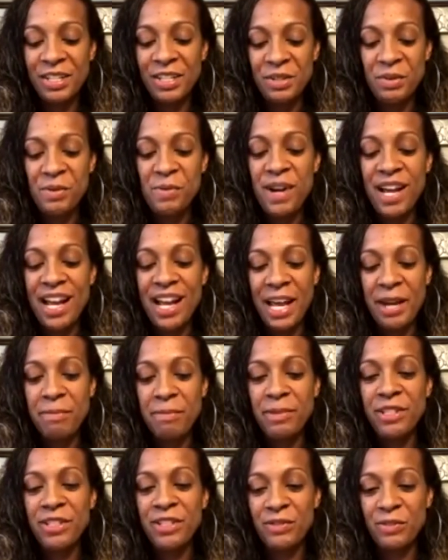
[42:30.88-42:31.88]
what
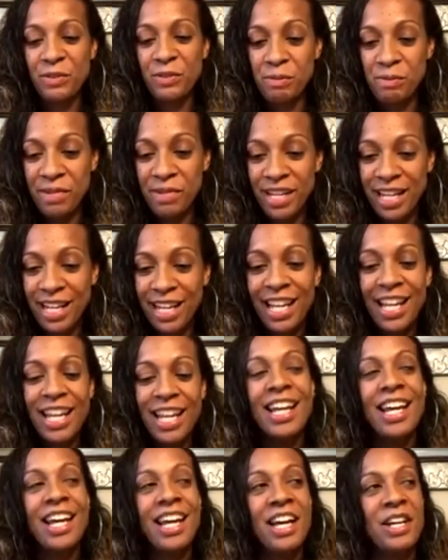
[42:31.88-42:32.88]
happens for me
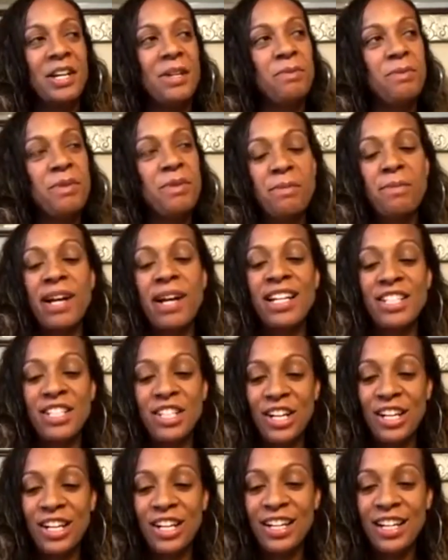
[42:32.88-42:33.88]
um, with my
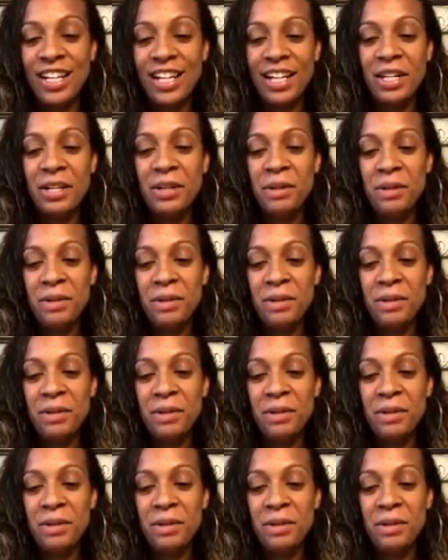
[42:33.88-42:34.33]
daughter,